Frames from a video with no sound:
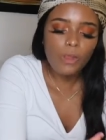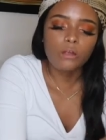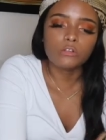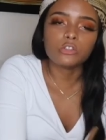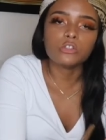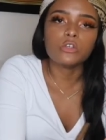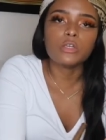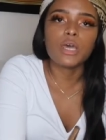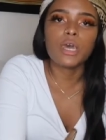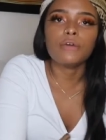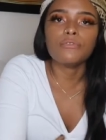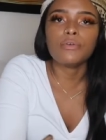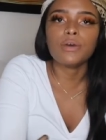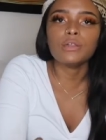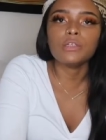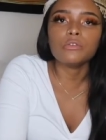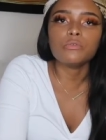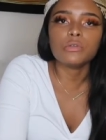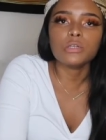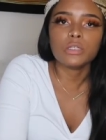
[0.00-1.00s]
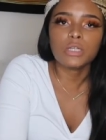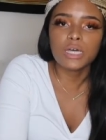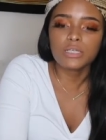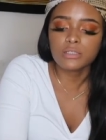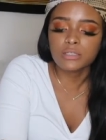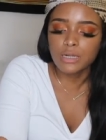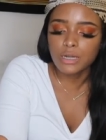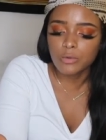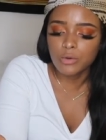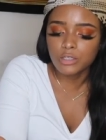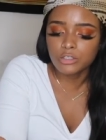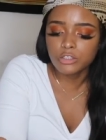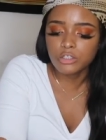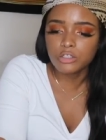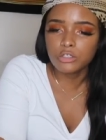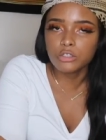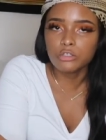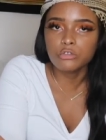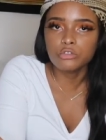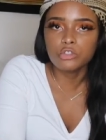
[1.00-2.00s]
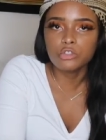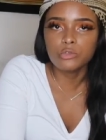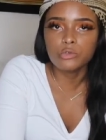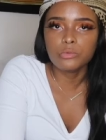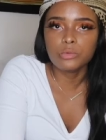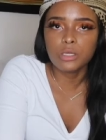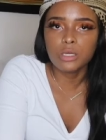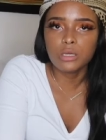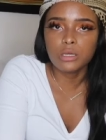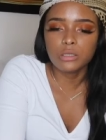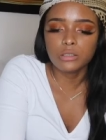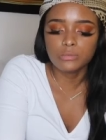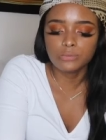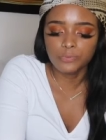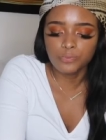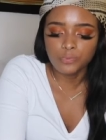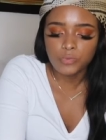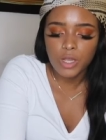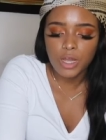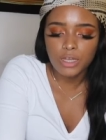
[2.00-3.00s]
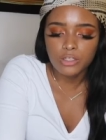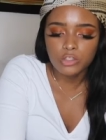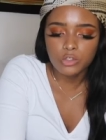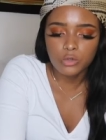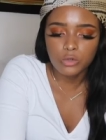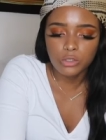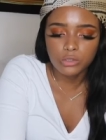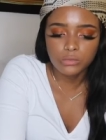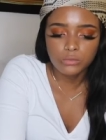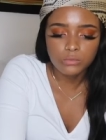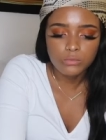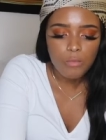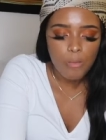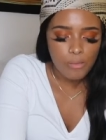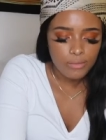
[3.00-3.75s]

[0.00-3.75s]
So yeah, I finally realized that I wanted to do YouTube in high school.